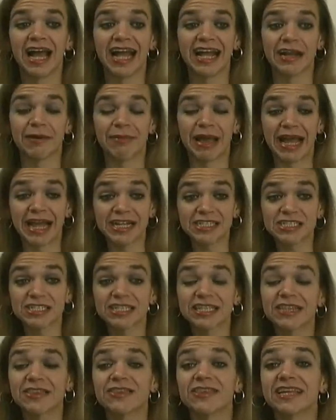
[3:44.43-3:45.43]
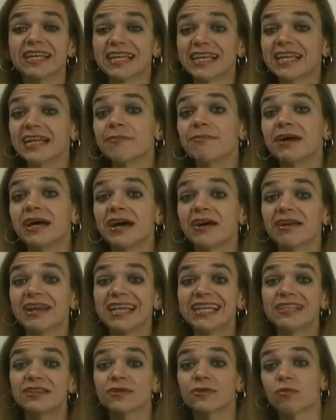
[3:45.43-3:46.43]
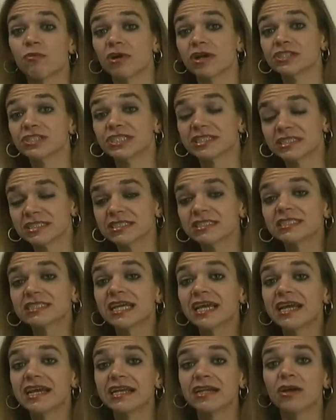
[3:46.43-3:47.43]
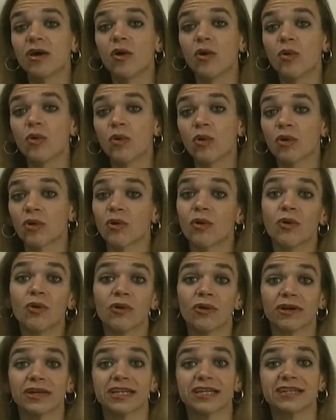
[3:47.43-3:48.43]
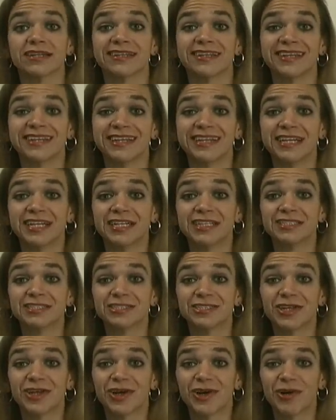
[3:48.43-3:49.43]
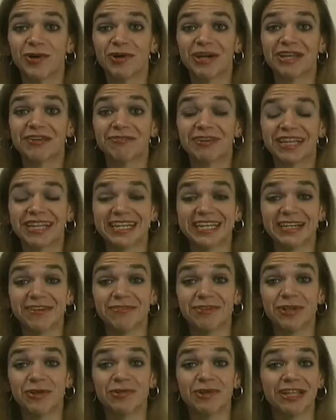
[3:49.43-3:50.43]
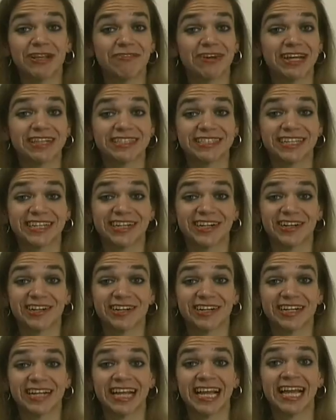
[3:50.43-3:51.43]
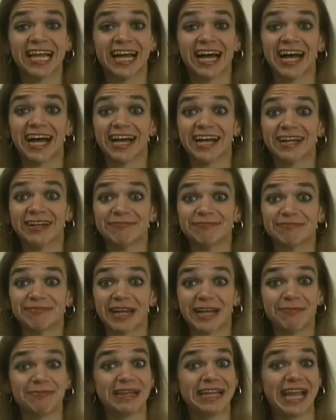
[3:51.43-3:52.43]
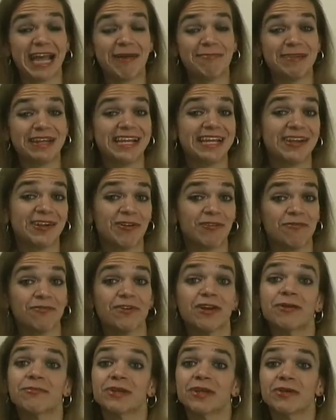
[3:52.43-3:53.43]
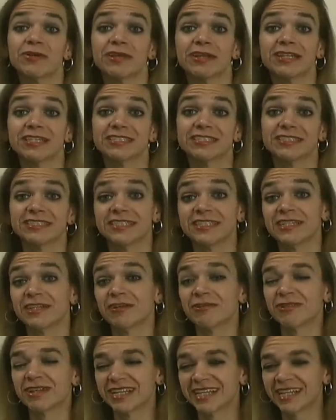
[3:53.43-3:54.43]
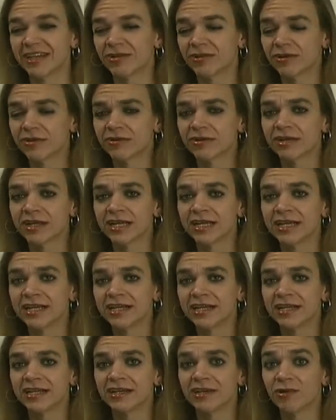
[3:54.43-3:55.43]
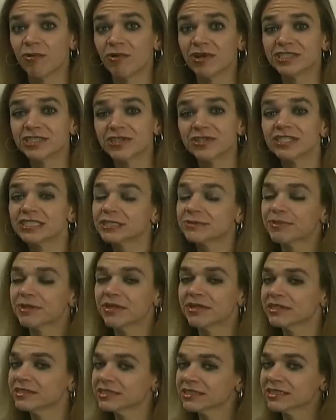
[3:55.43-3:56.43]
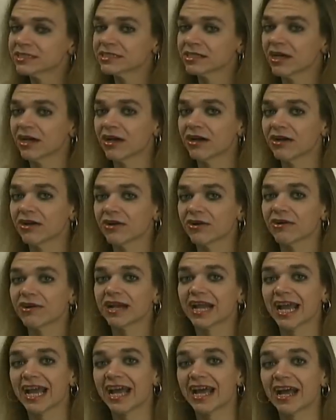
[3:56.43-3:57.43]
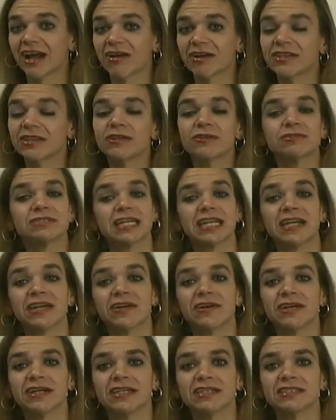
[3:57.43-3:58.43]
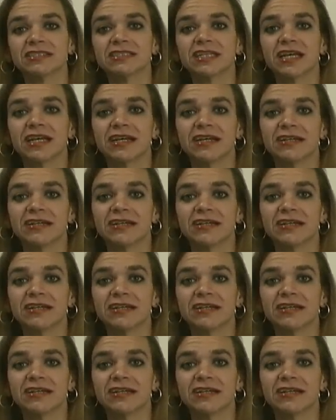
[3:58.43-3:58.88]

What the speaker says: And I'm actually thinking about either Washington State or Oregon. So if any of you live out there, I'd be happy to hear from you and, hear what your experiences are out in those areas.